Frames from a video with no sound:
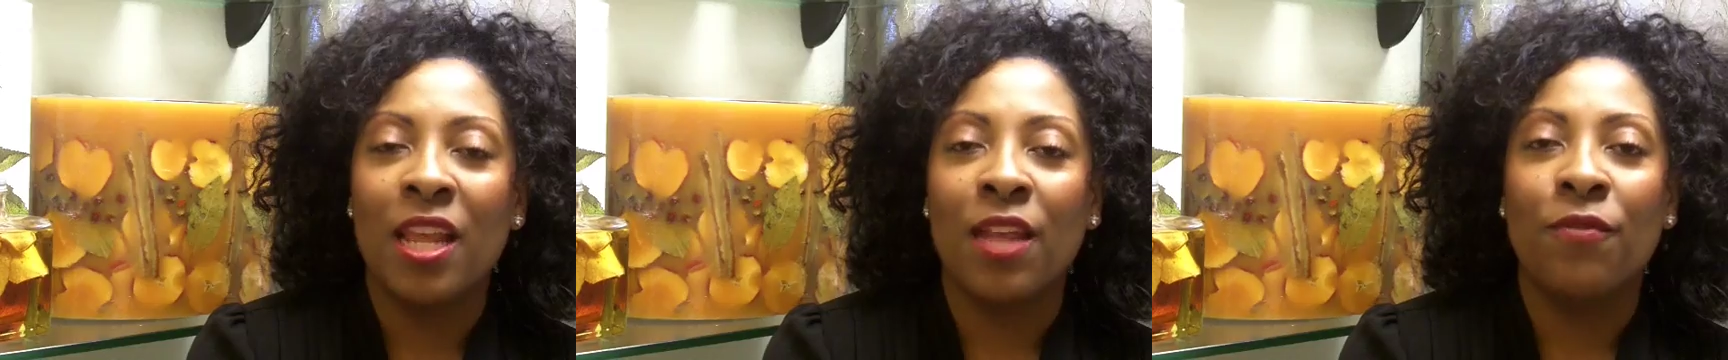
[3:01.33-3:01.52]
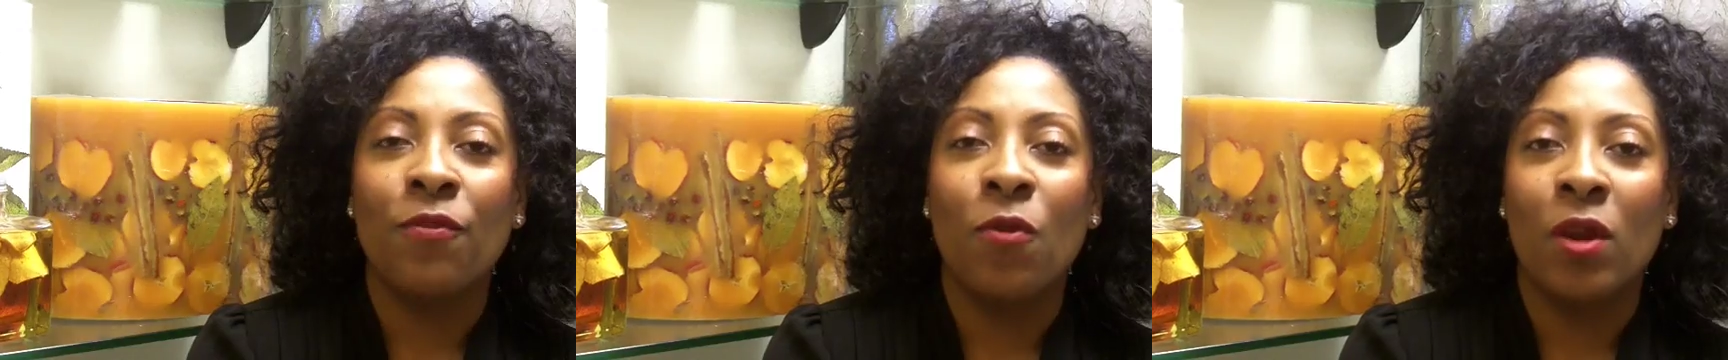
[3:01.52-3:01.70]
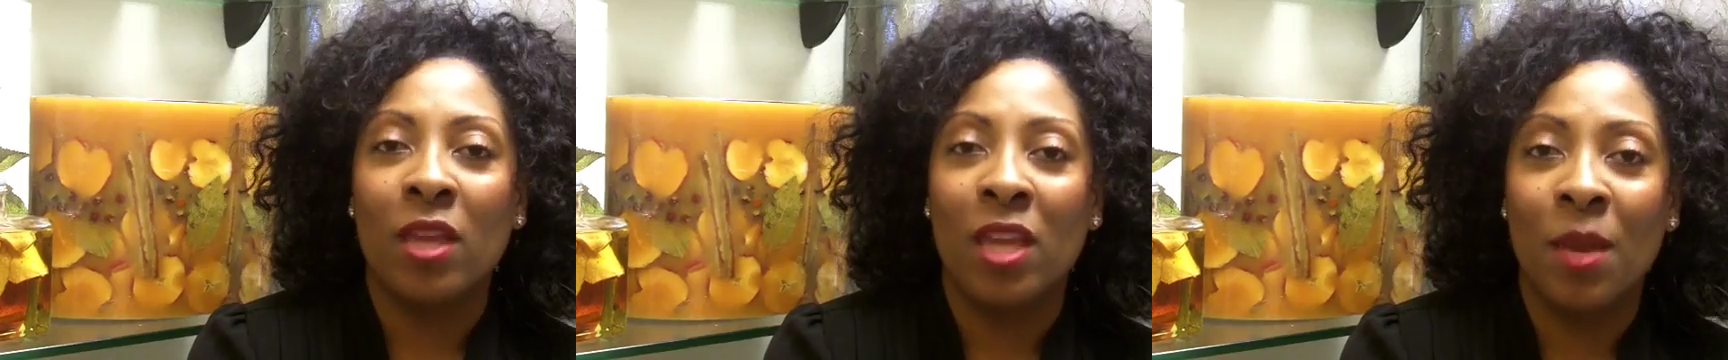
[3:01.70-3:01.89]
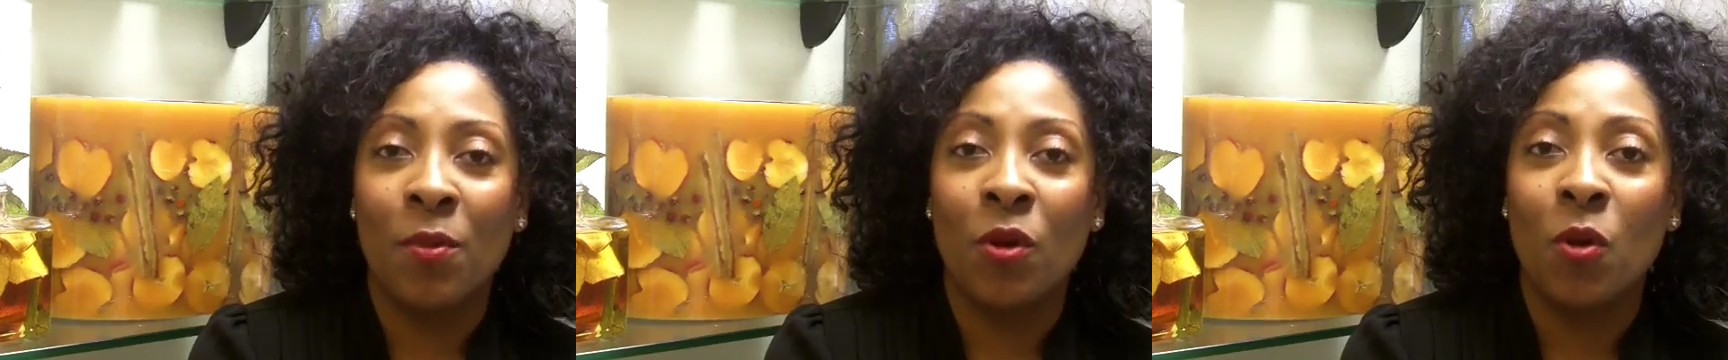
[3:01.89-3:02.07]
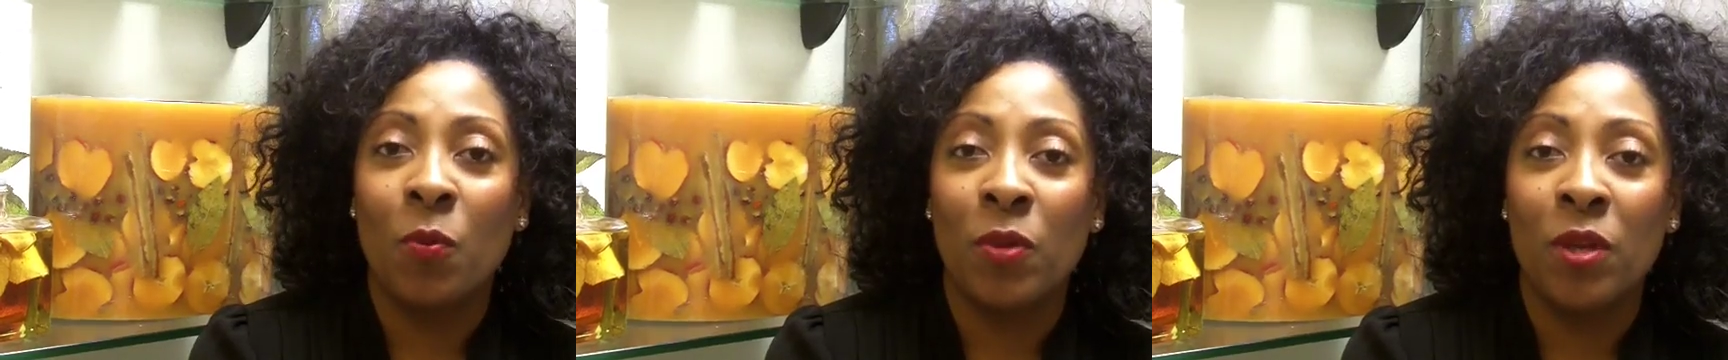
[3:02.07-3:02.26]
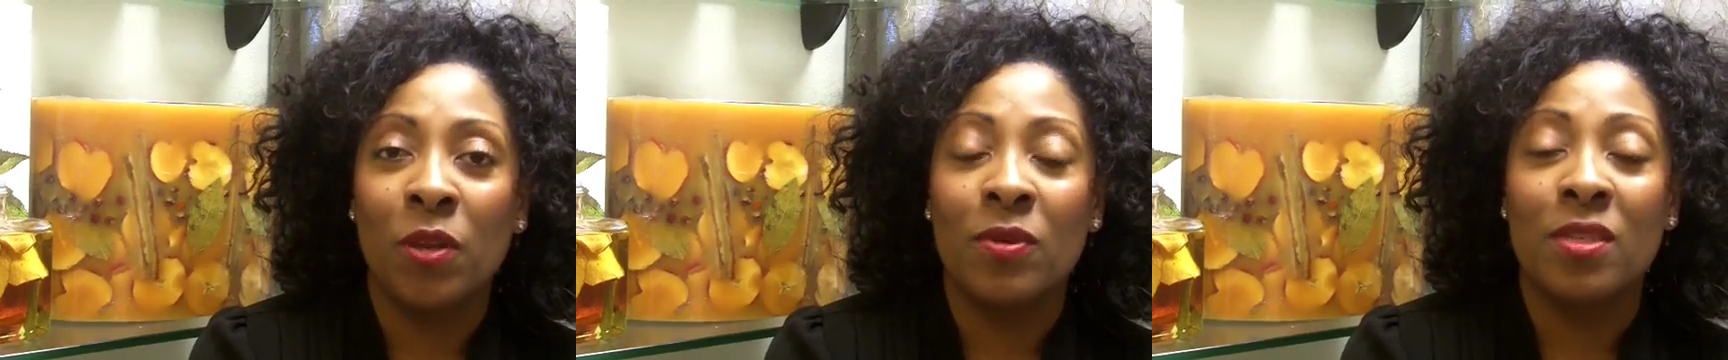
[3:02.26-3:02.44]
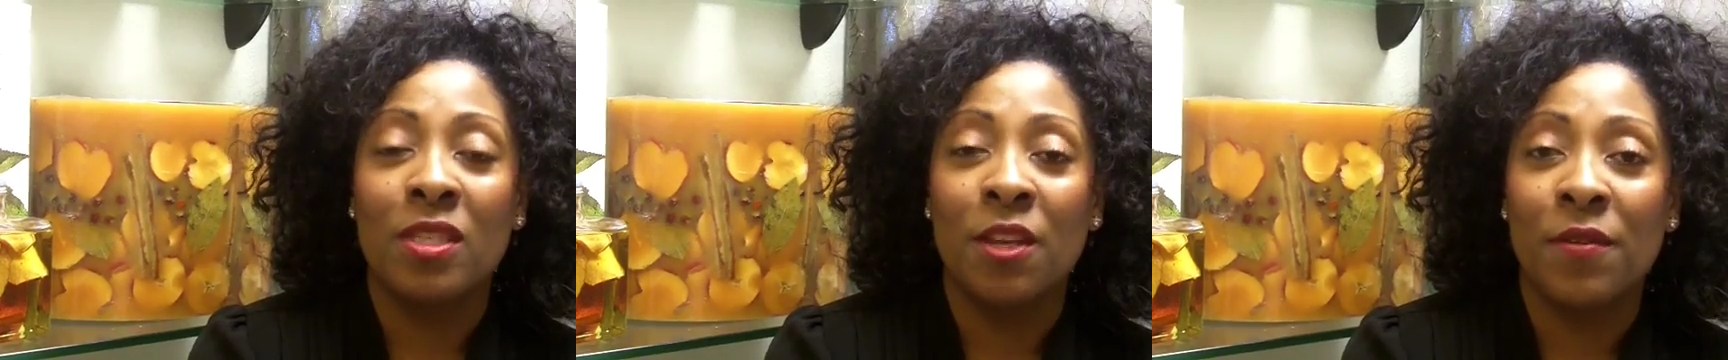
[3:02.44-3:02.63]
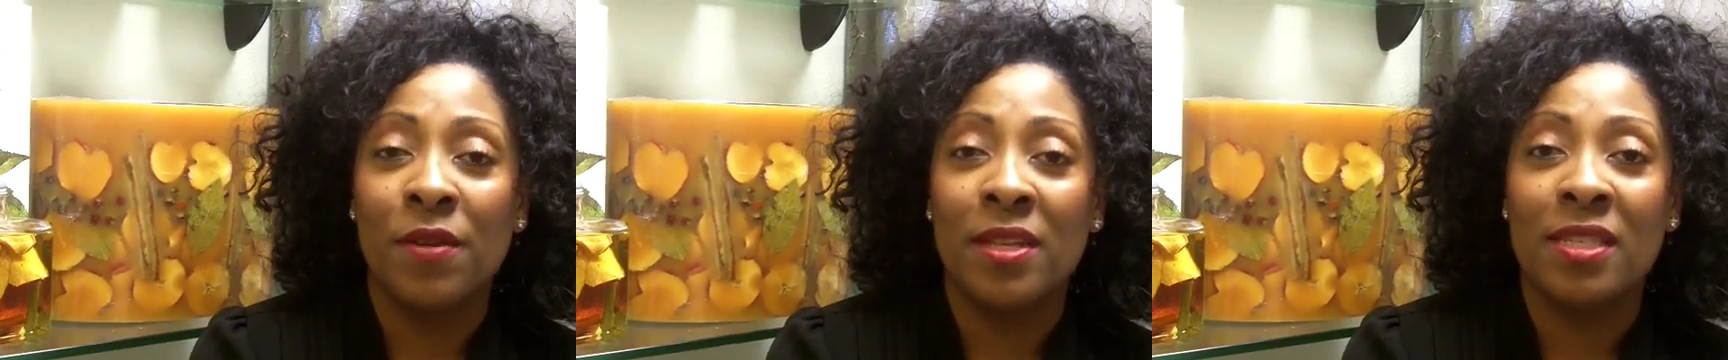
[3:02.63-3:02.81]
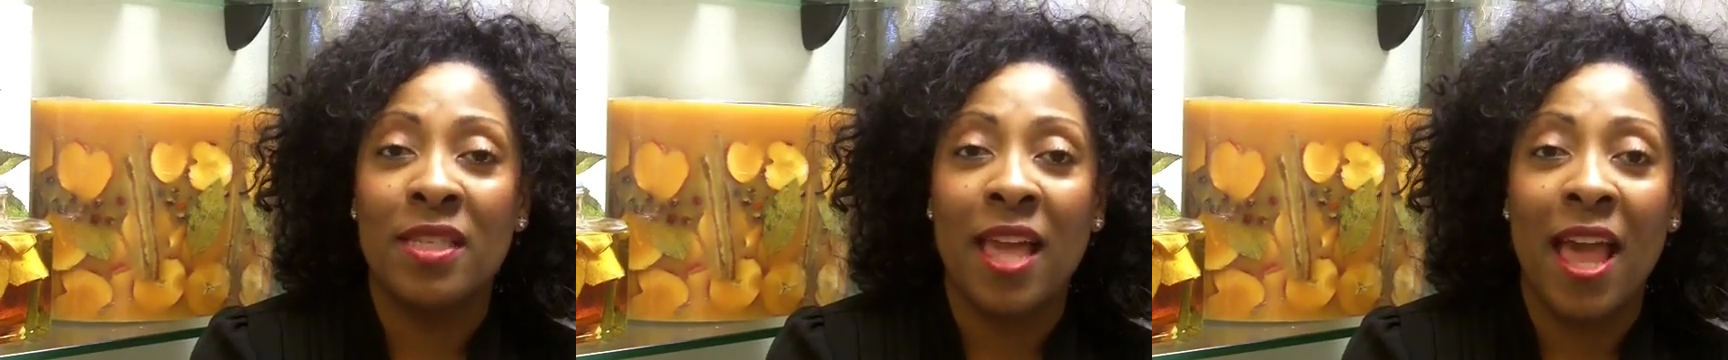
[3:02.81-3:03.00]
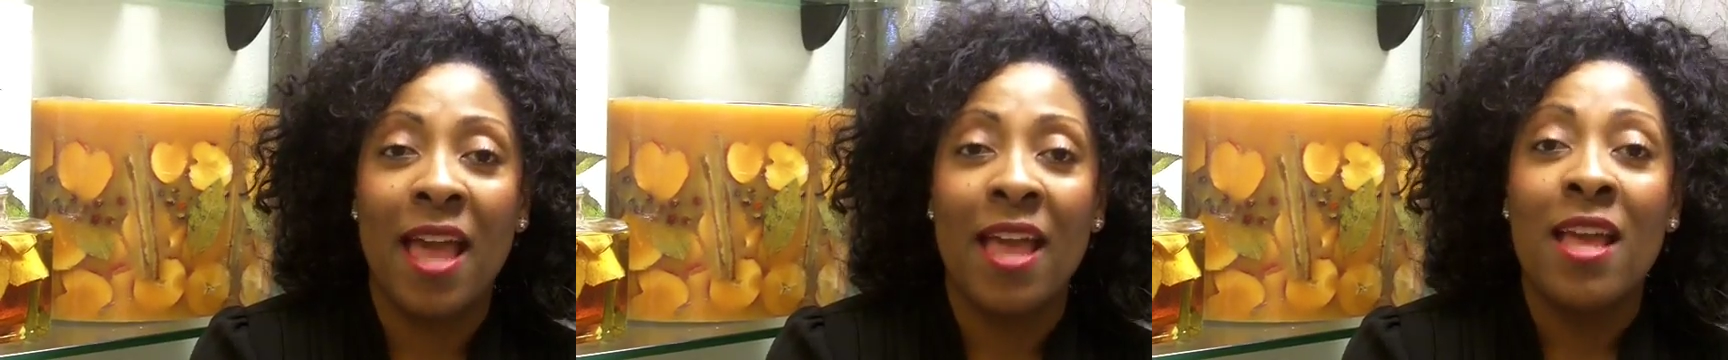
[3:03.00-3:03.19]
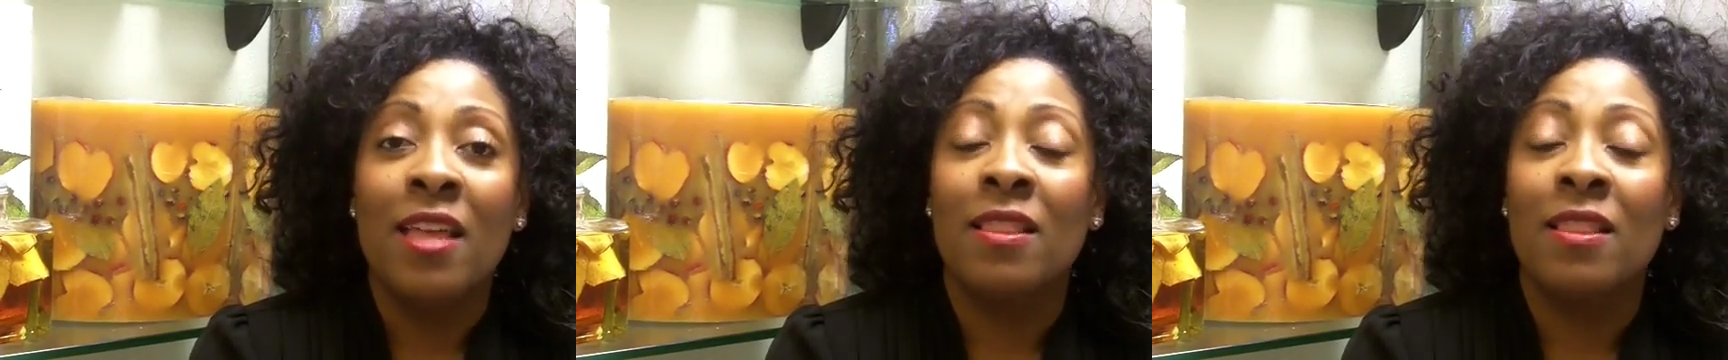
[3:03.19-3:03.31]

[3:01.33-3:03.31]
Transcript: in for a chemical peel series yet,